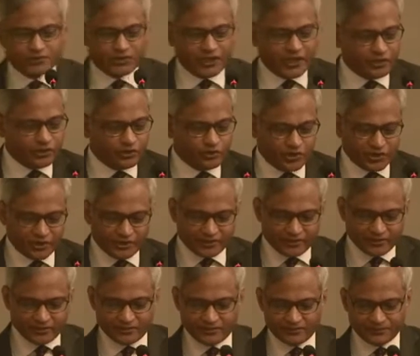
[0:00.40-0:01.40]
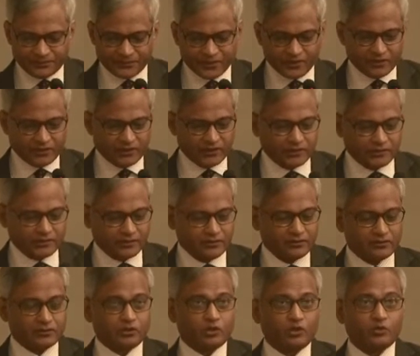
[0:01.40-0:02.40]
Thank you, Chair. Uh,
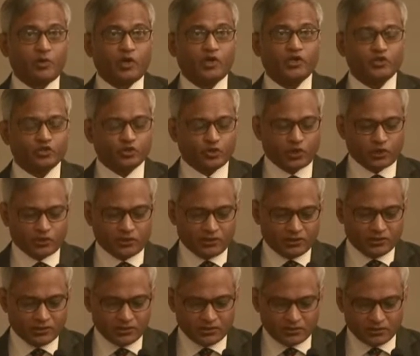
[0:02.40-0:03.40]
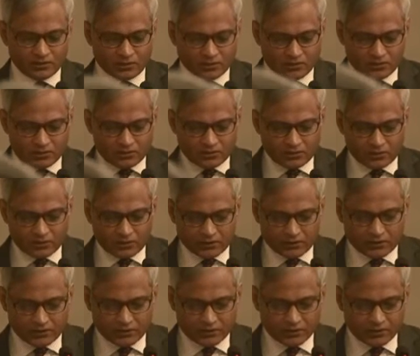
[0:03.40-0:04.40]
good morning to you all.
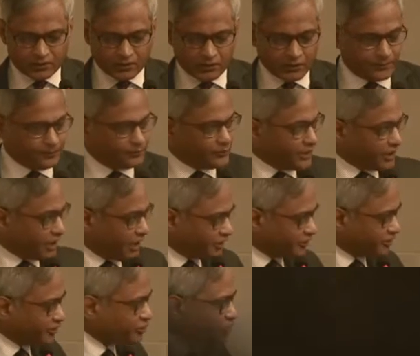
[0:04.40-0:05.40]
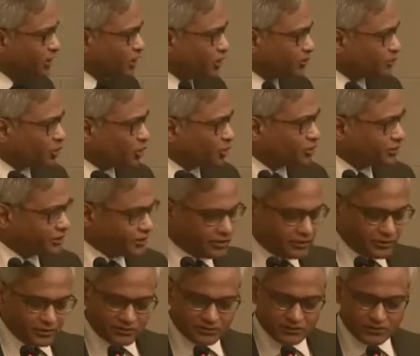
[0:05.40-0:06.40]
I'm um, delighted to be on board.
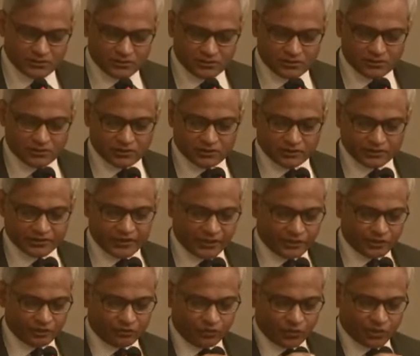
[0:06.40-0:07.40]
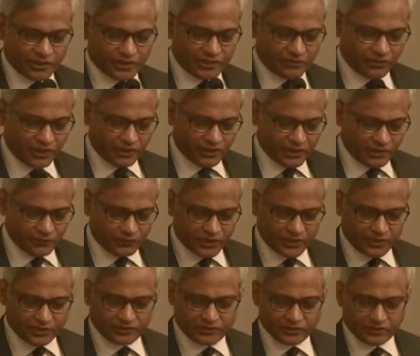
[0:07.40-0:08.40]
Uh, uh, thank you for the invi
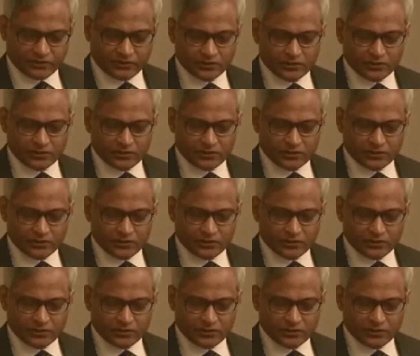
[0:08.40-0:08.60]
invitation.